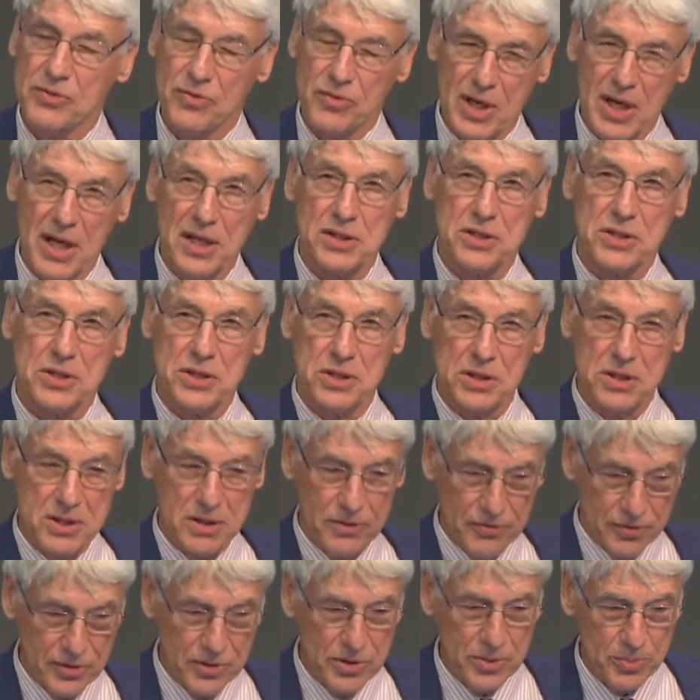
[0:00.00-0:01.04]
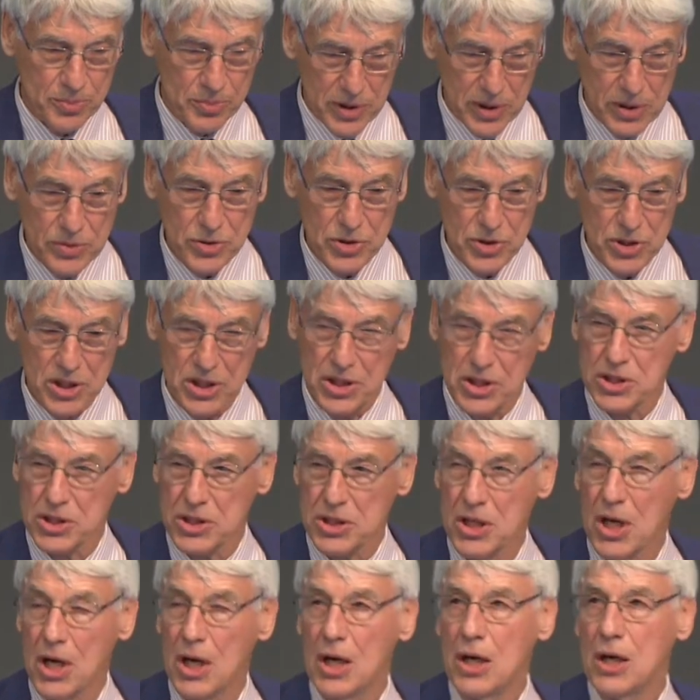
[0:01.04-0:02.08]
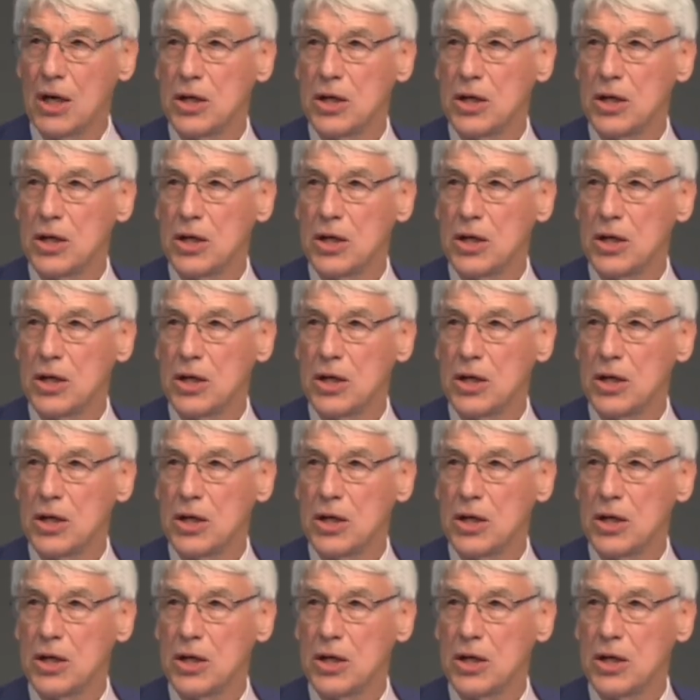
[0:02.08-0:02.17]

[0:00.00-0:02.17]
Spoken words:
of cancer, different approaches